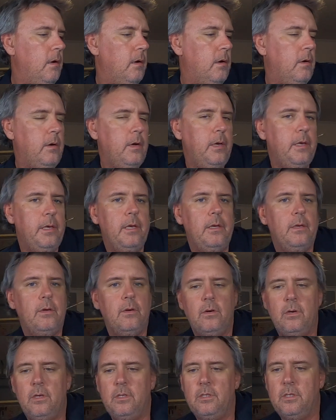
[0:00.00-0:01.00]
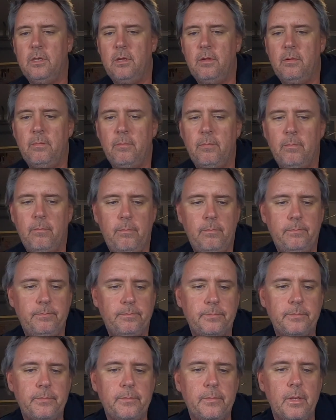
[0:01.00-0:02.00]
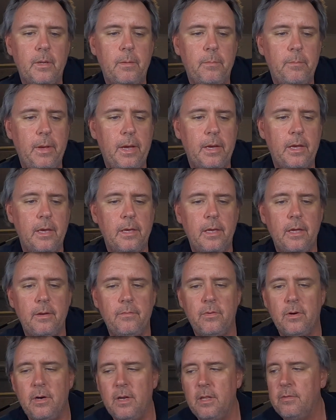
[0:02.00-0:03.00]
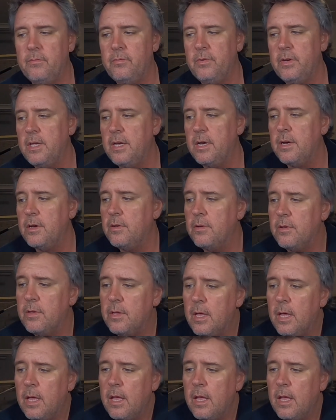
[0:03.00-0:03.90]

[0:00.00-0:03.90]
Hi again, guys. Back again for another video.